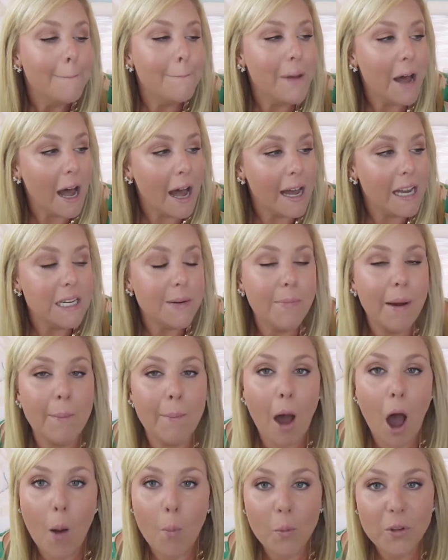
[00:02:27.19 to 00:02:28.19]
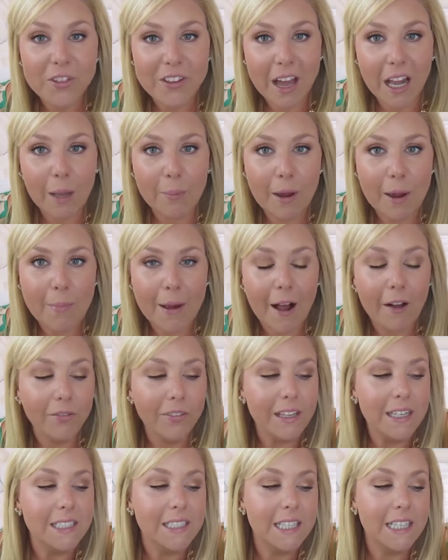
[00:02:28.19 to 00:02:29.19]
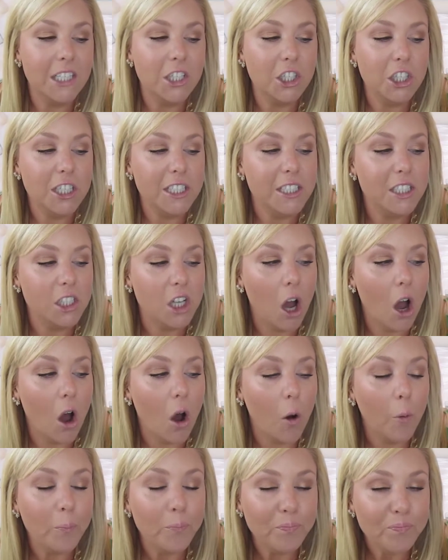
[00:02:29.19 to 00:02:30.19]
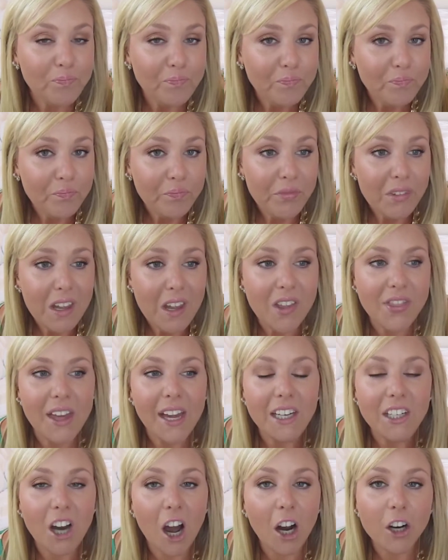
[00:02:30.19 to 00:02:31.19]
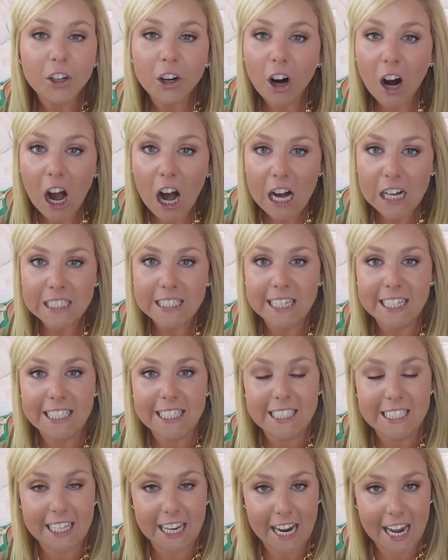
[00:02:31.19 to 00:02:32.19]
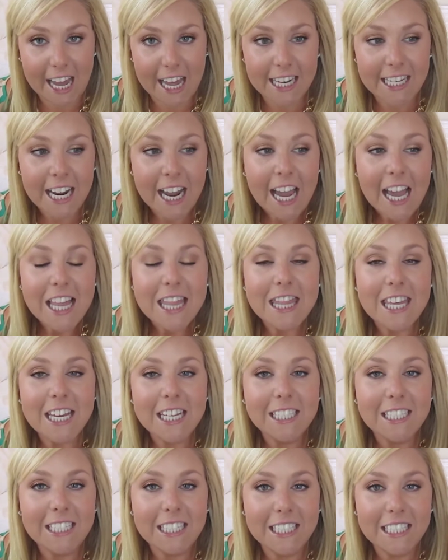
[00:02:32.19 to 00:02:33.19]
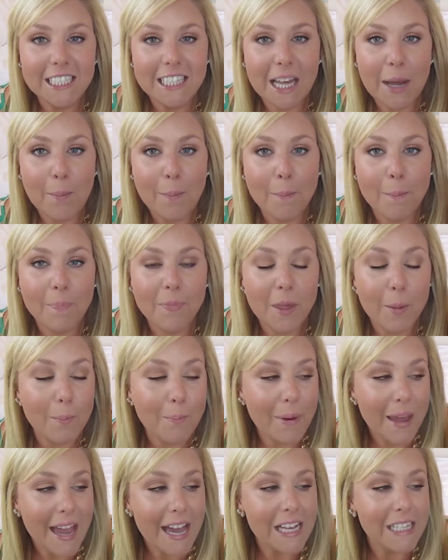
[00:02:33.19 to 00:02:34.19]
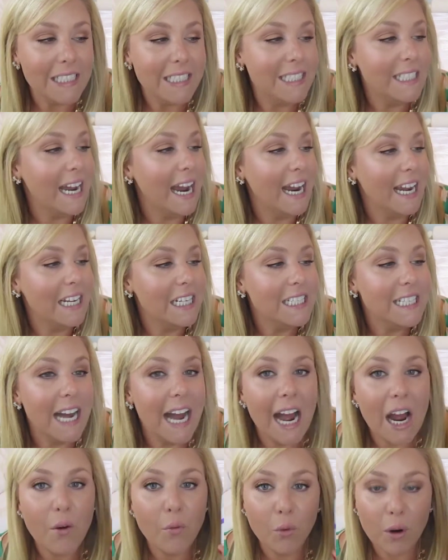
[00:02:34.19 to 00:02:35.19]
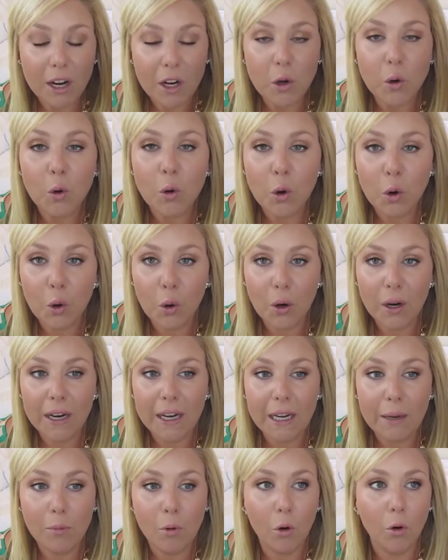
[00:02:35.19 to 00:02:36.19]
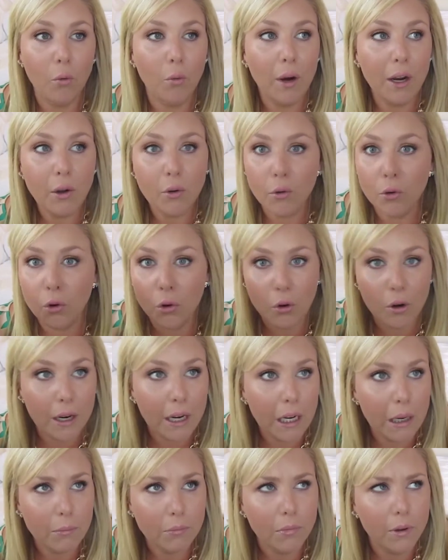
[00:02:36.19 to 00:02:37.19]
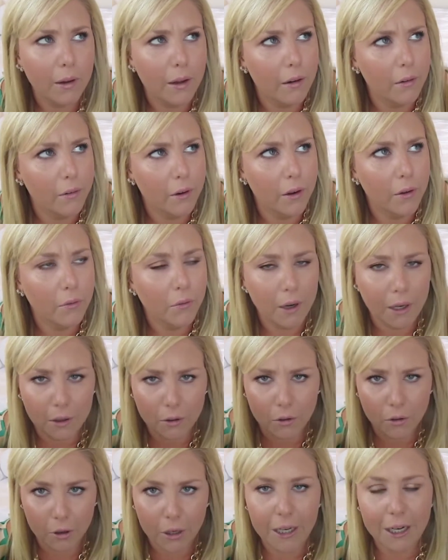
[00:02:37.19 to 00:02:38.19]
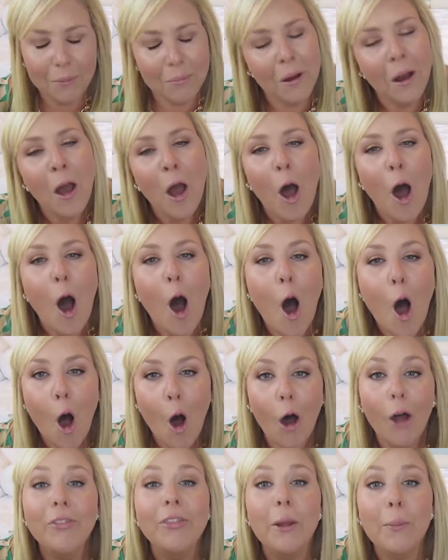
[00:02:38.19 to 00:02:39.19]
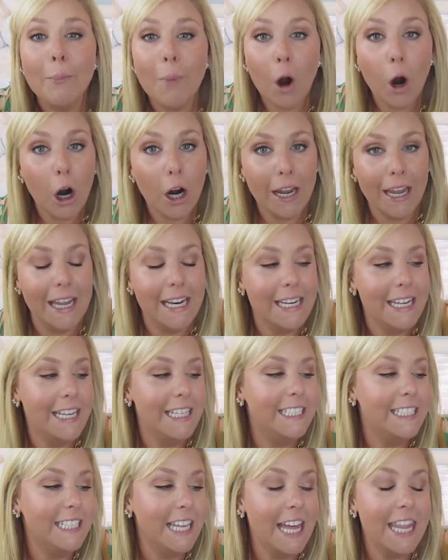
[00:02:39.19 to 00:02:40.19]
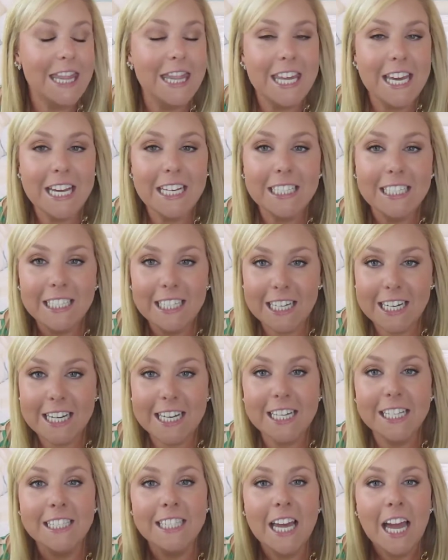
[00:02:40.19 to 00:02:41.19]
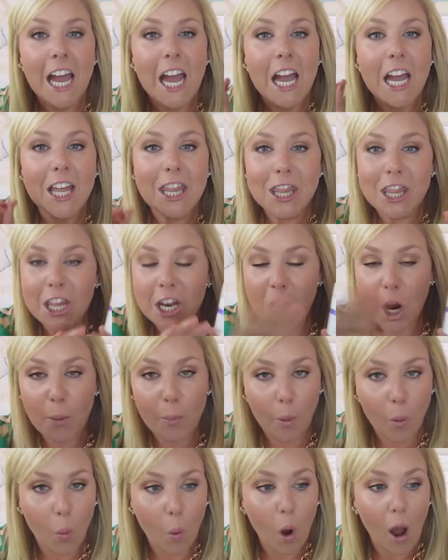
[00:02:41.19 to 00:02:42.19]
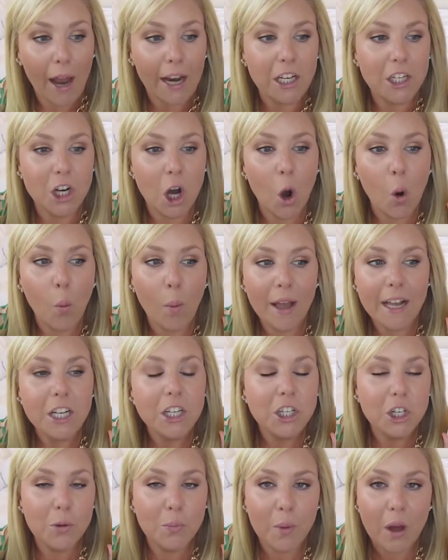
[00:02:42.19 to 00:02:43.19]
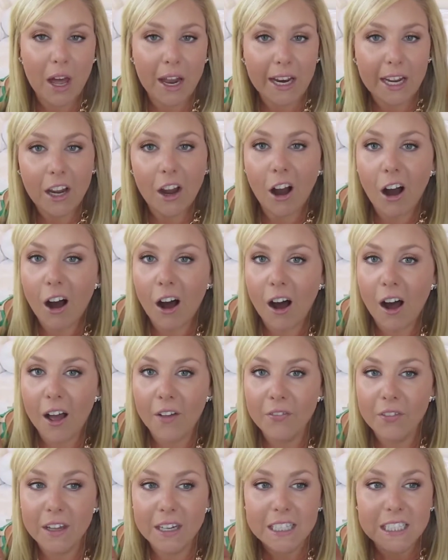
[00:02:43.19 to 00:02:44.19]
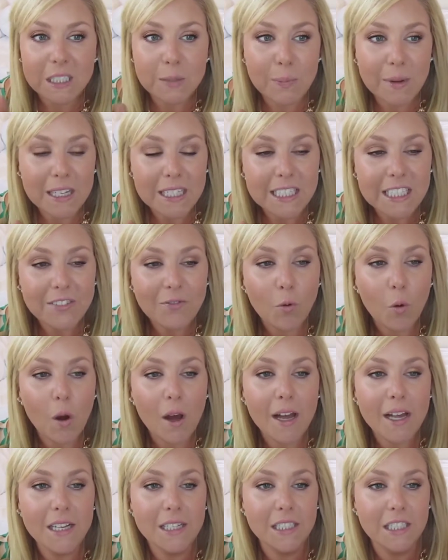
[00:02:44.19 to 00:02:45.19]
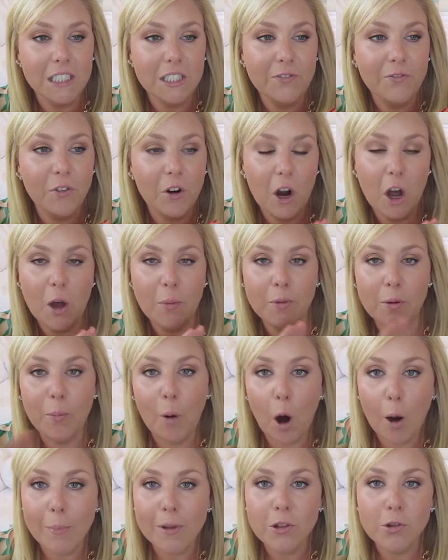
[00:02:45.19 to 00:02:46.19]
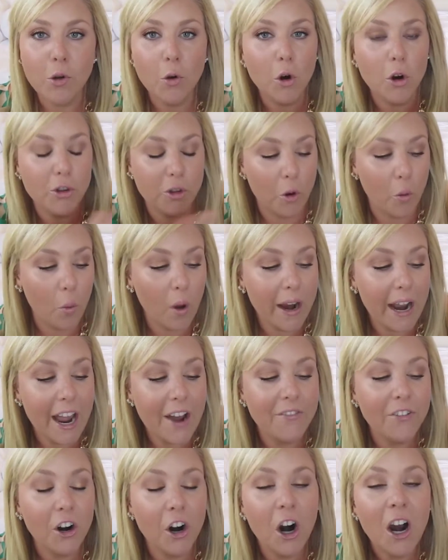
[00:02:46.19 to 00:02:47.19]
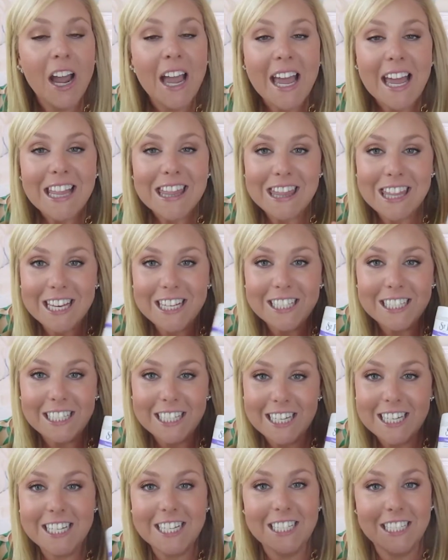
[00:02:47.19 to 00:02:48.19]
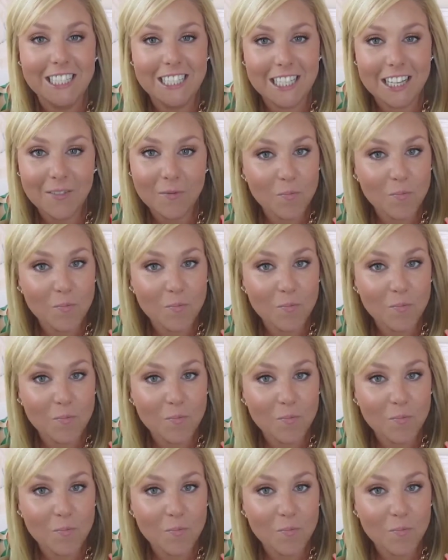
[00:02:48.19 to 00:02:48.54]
But my mom was telling me about this that she saw that Dr. Oz had said this is the the best anti-wrinkle cream or wrinkle cream I don't know wrinkle cream on the market he said this is the number one don't waste your money on the expensive ones from department stores or whatever this is